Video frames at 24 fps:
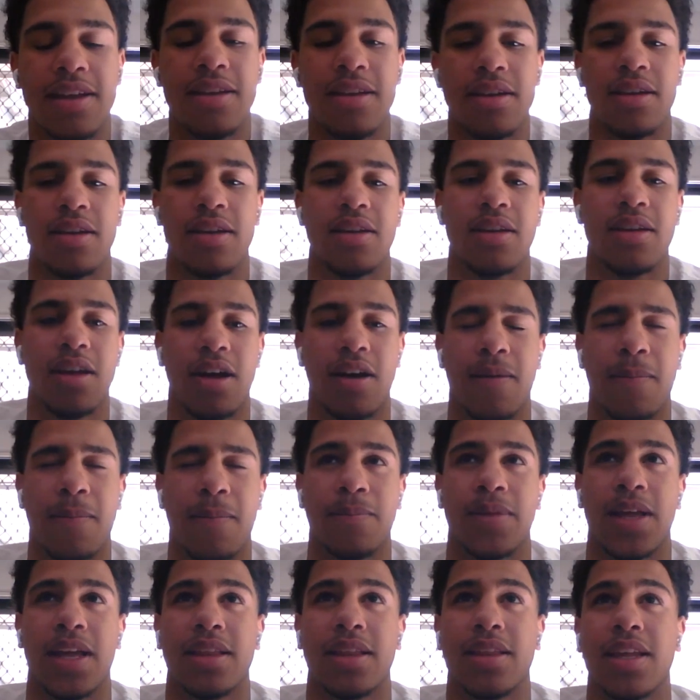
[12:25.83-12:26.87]
In
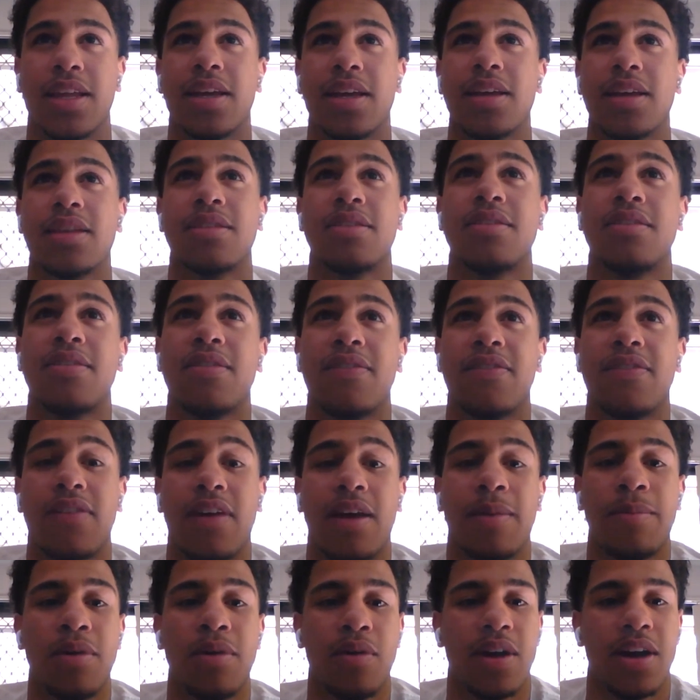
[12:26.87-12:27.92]
I think it's
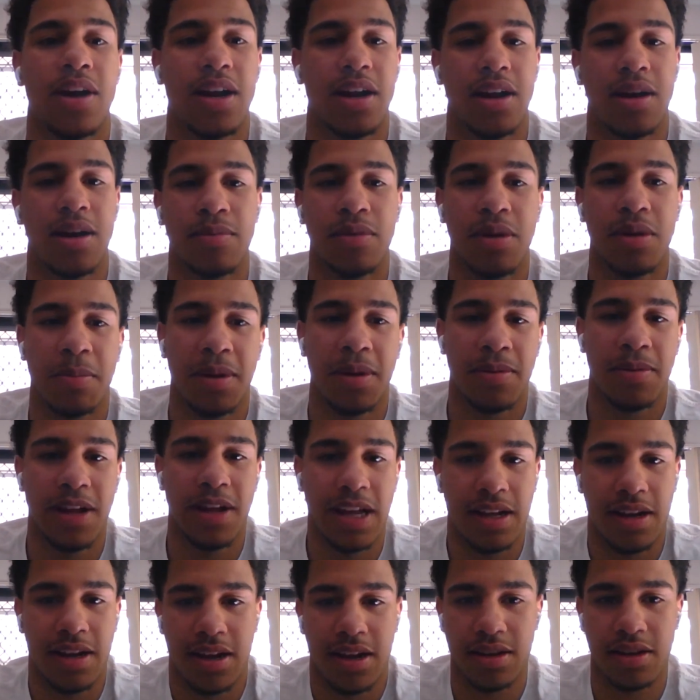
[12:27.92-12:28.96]
February. I'm gonna be
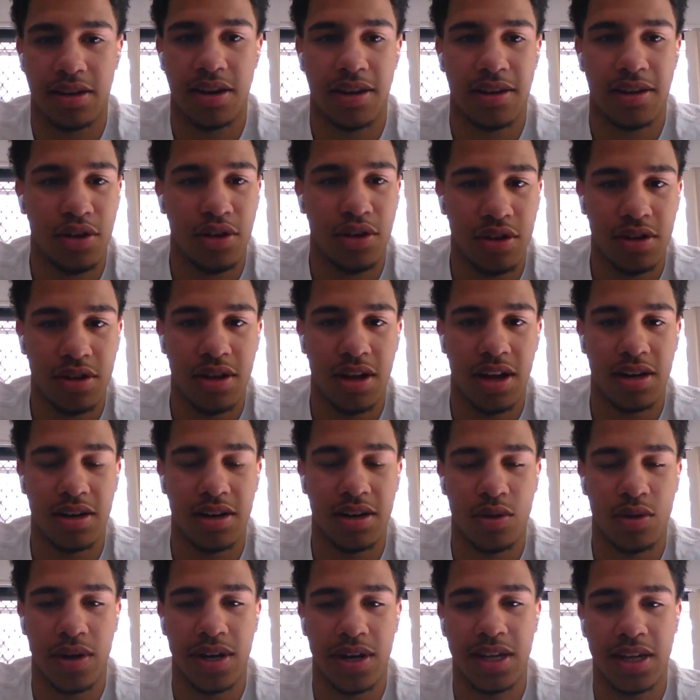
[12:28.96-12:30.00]
playing under
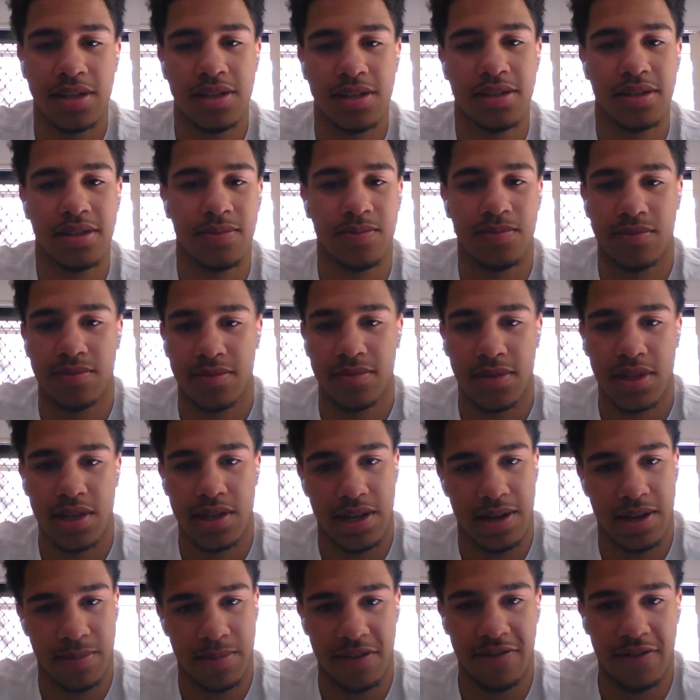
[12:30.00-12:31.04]
20s,
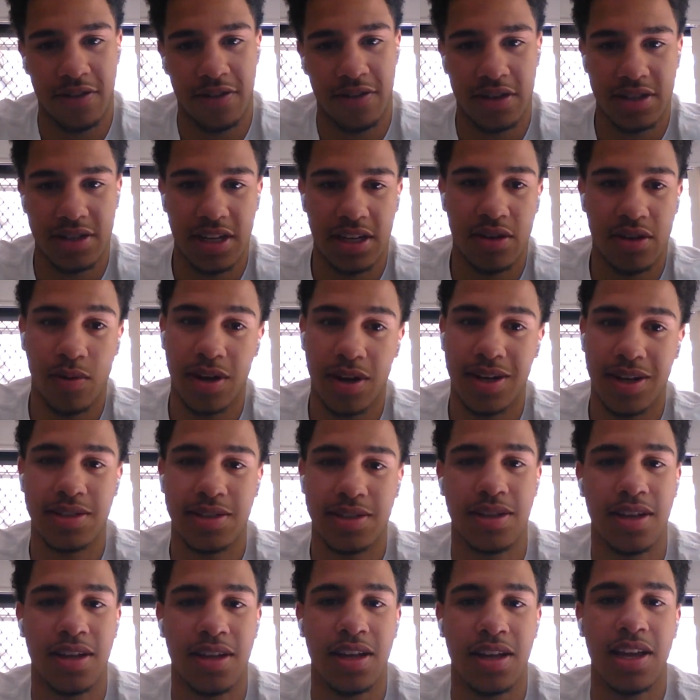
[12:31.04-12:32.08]
like my first year 20s,
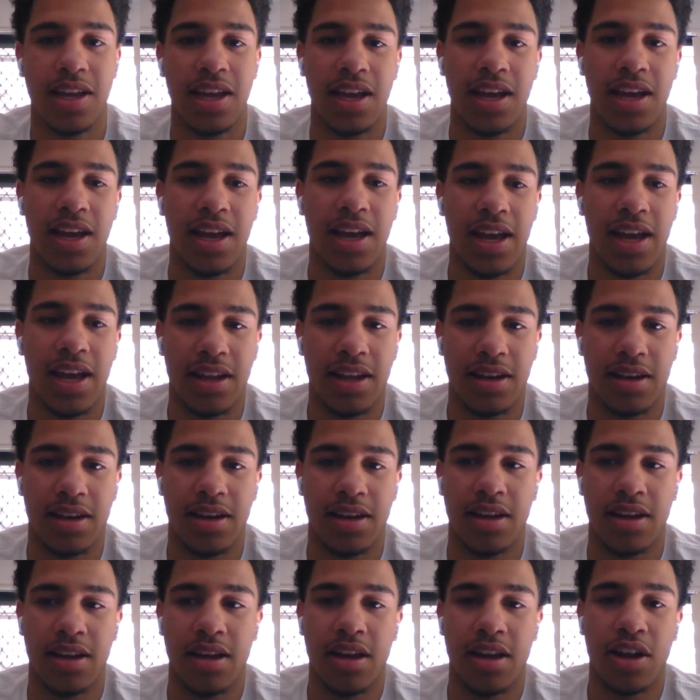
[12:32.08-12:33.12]
and
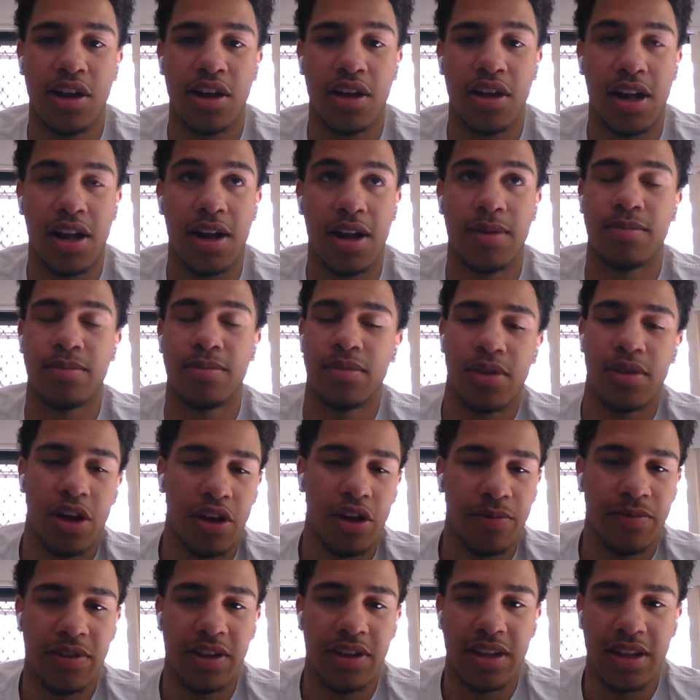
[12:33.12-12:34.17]

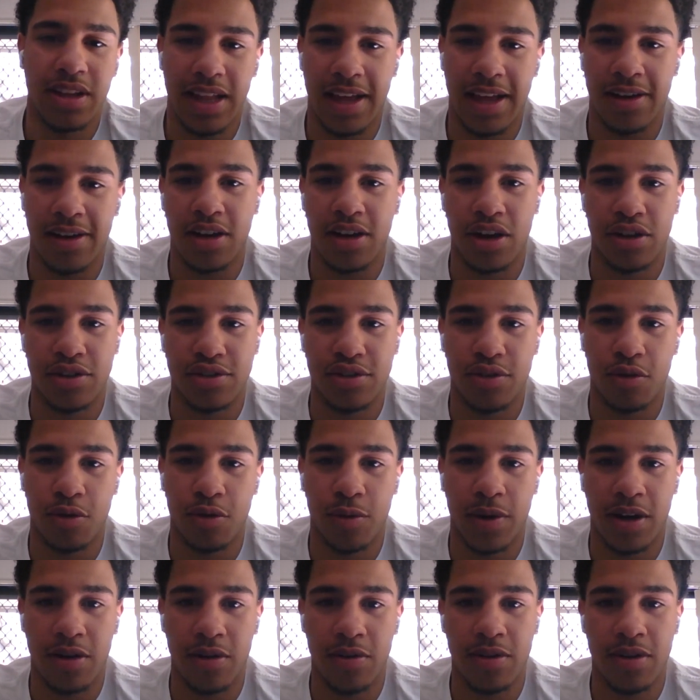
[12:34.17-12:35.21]
hopefully that goes all
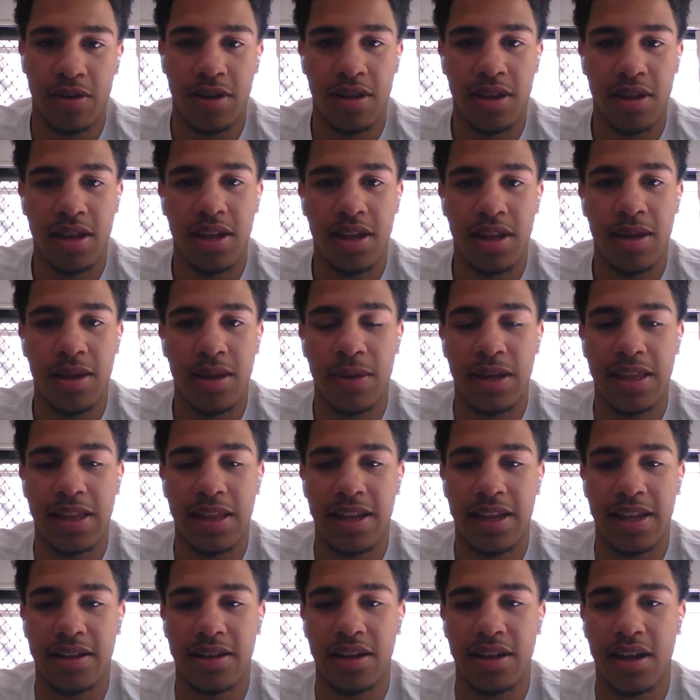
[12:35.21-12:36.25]
well. But
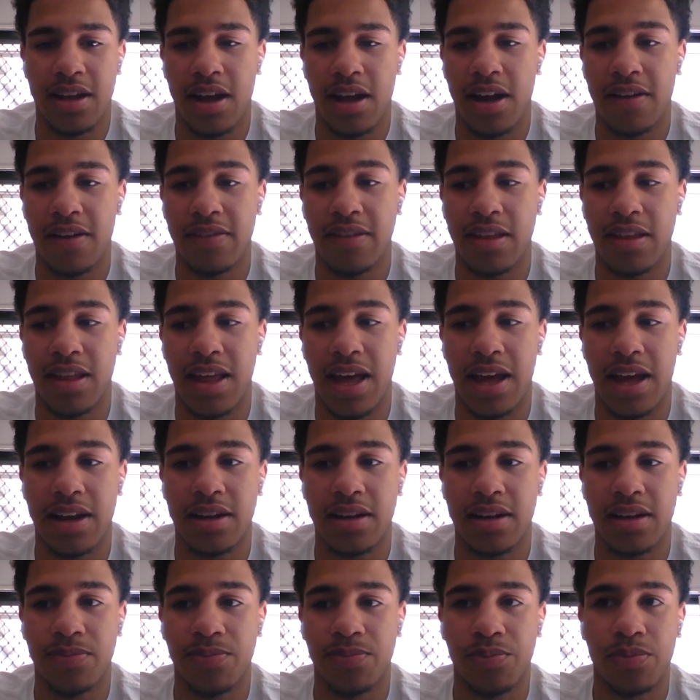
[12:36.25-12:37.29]
then after that,
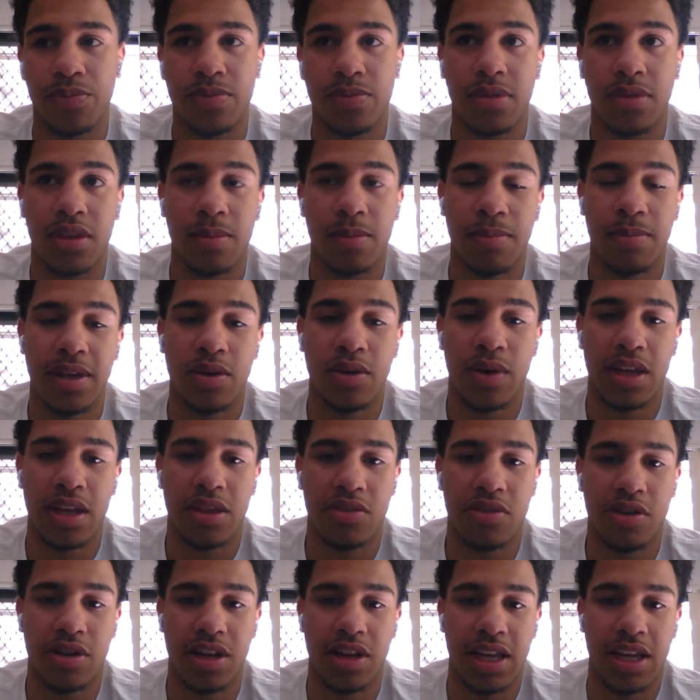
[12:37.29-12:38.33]
midway
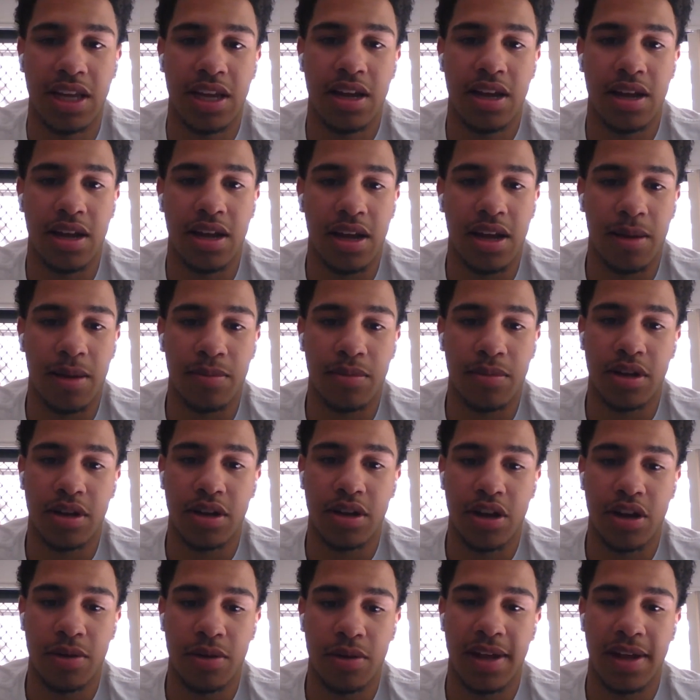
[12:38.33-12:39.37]
through the year, I'm gonna
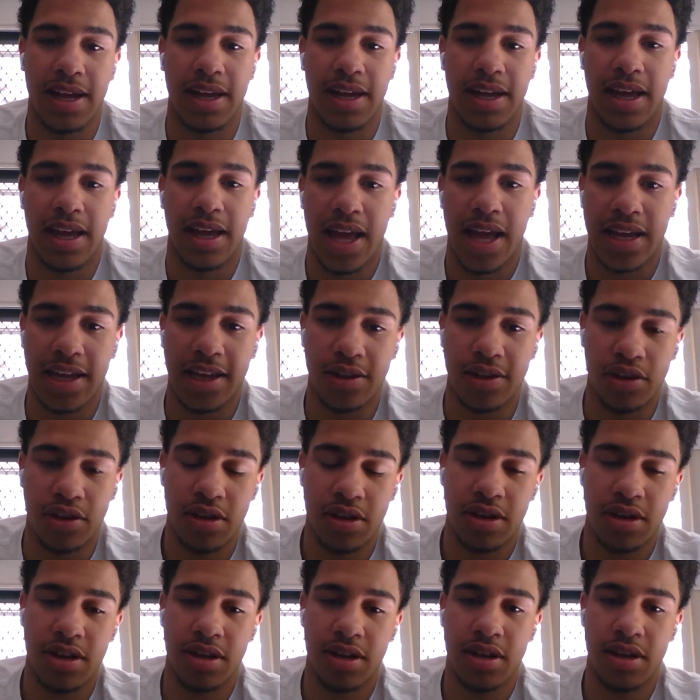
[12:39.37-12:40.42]
go play
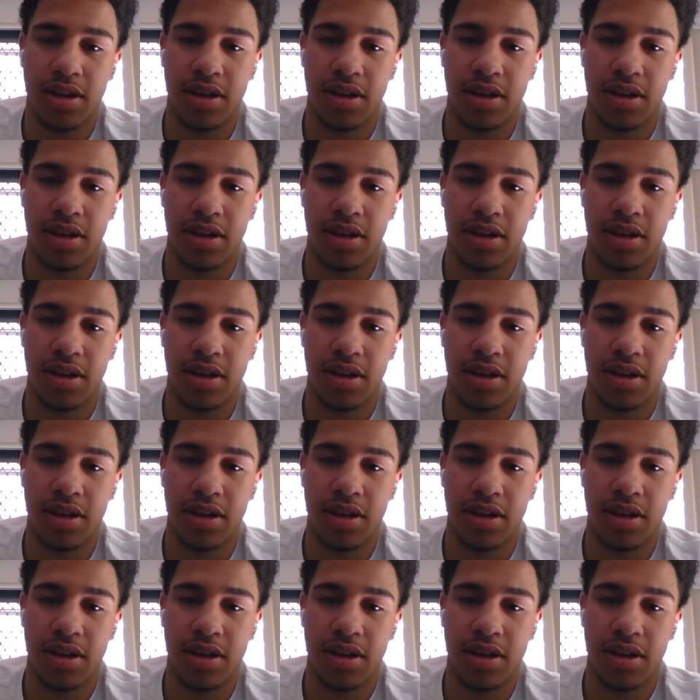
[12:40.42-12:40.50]
AAU.